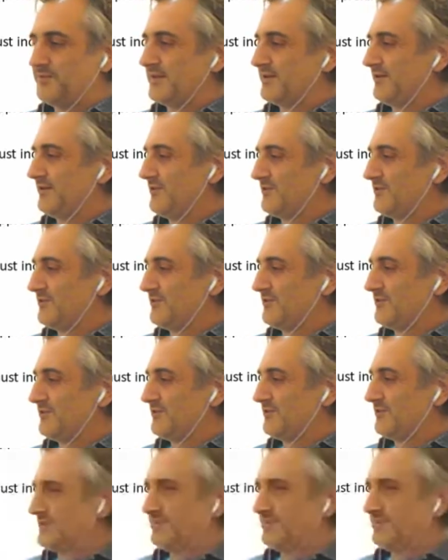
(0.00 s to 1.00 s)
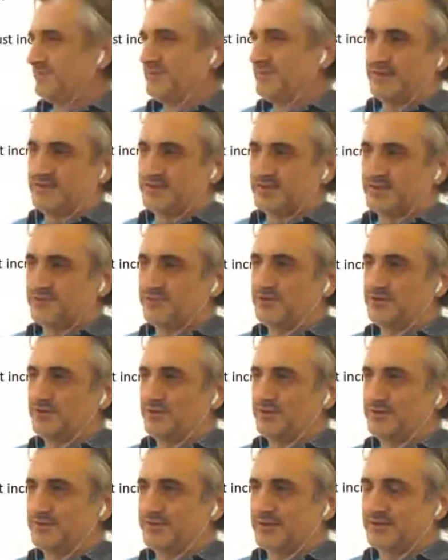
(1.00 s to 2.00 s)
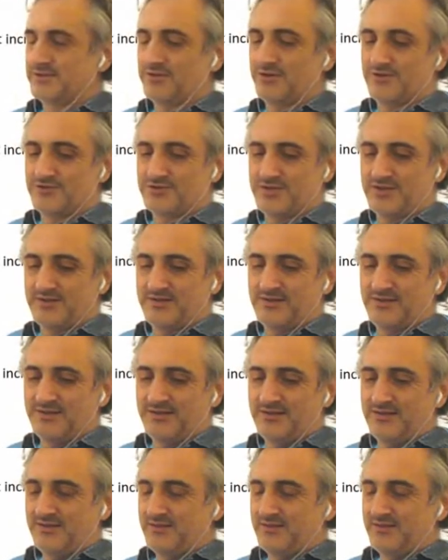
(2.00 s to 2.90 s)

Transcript: technology. In fact, it's a quite old technology,